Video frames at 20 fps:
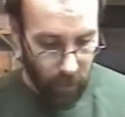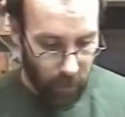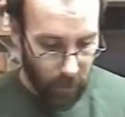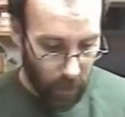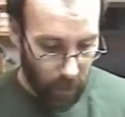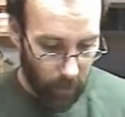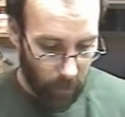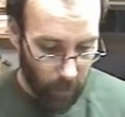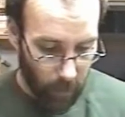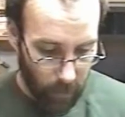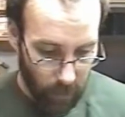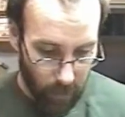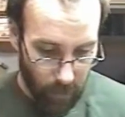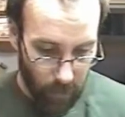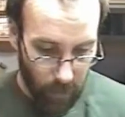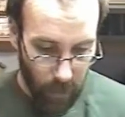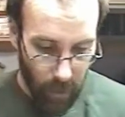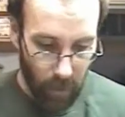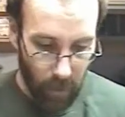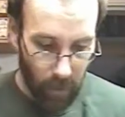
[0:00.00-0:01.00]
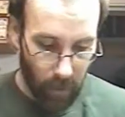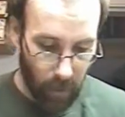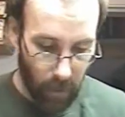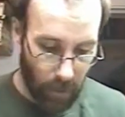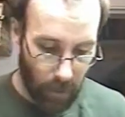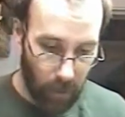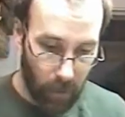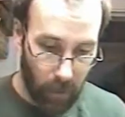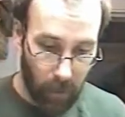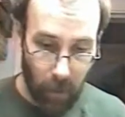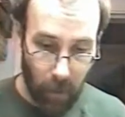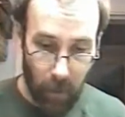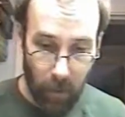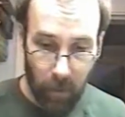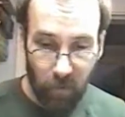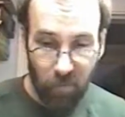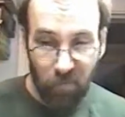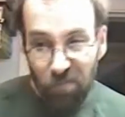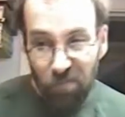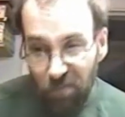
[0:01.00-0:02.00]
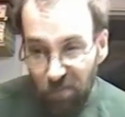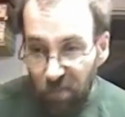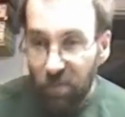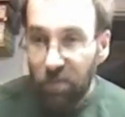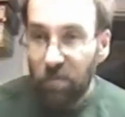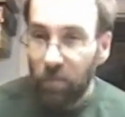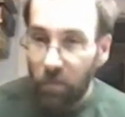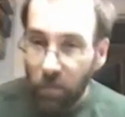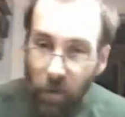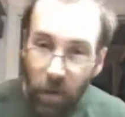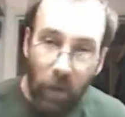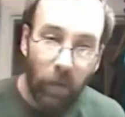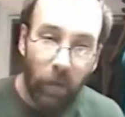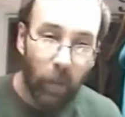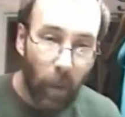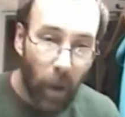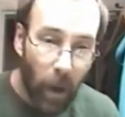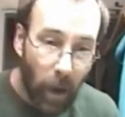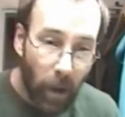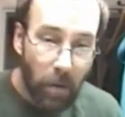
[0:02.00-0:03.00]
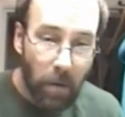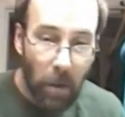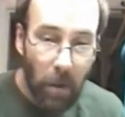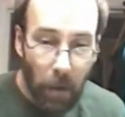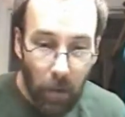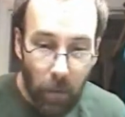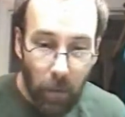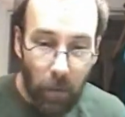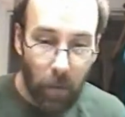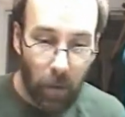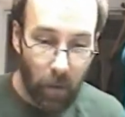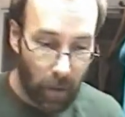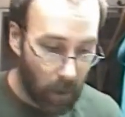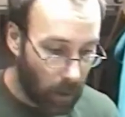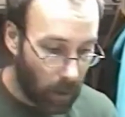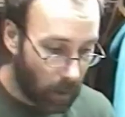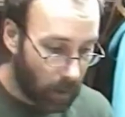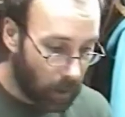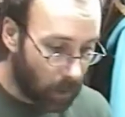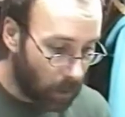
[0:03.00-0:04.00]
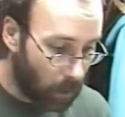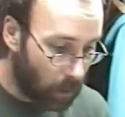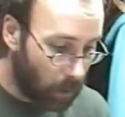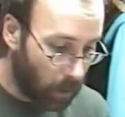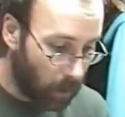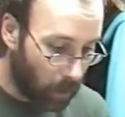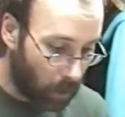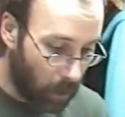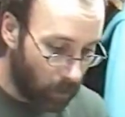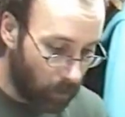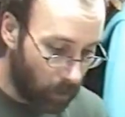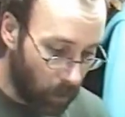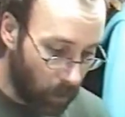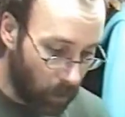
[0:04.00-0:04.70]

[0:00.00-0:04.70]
or three here go, and then it pans out. Excellent. I'll keep doing them.